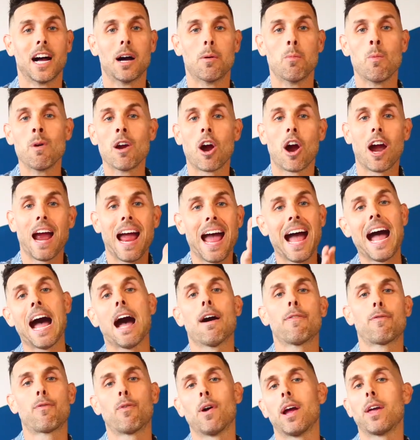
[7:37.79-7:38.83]
We are
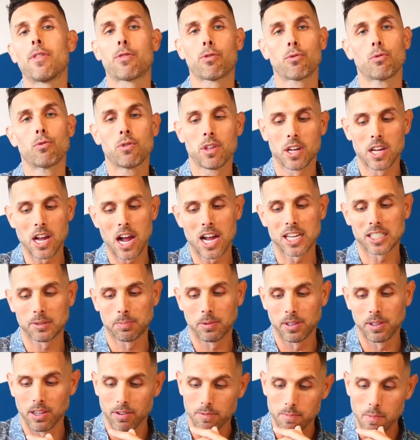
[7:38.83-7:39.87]
halfway through the
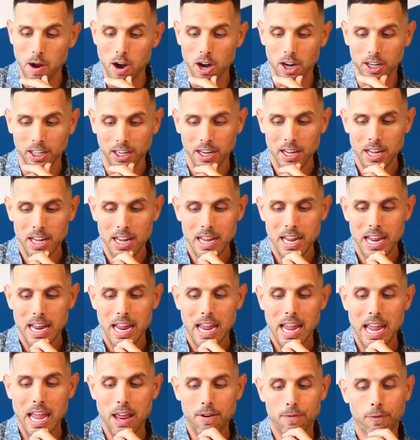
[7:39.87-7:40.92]
Gospel of Mark.
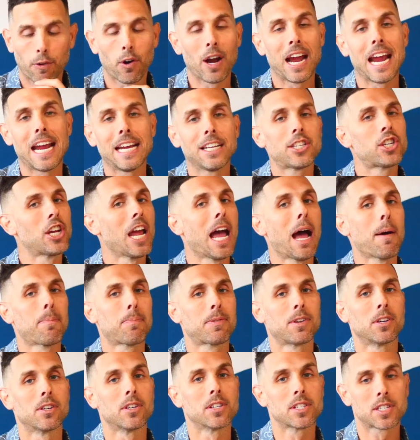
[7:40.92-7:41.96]
And for 8
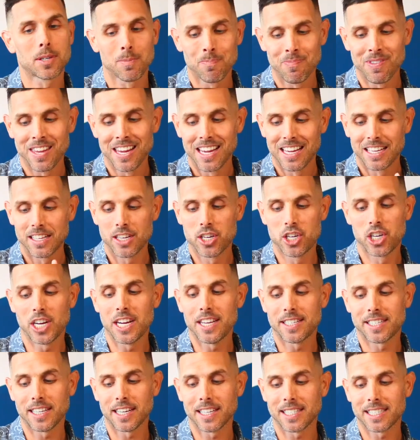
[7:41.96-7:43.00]
chapters,
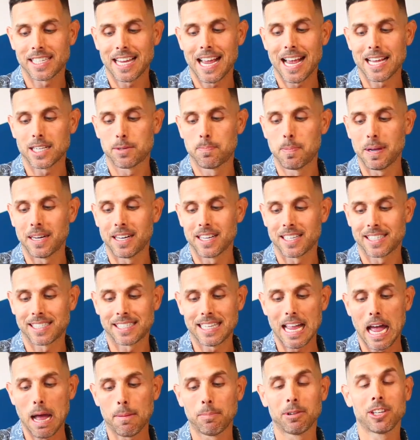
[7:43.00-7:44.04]
Jesus has been
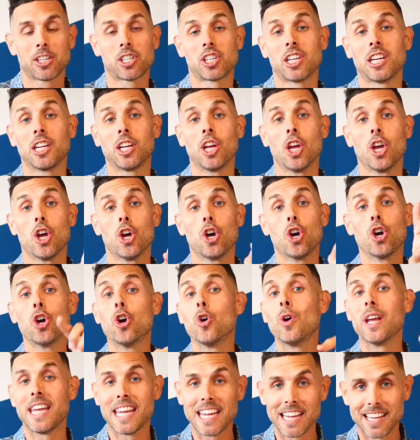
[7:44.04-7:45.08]
establishing
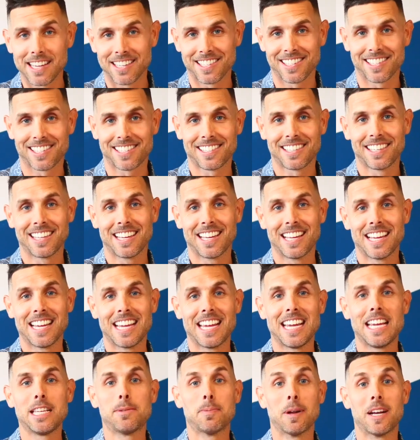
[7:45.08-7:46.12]
who he is.
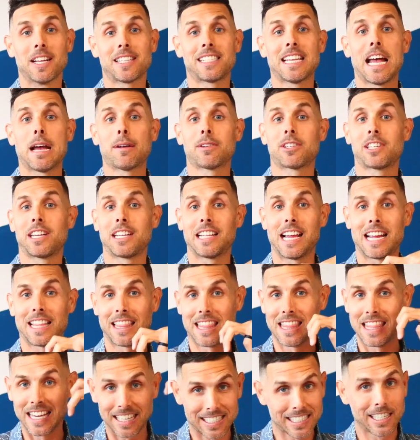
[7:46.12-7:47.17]
He's been establishing,
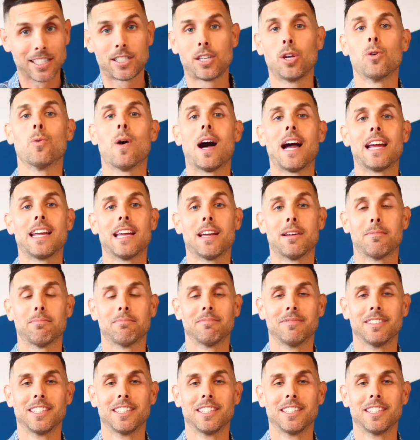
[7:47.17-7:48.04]
like, this is who I am.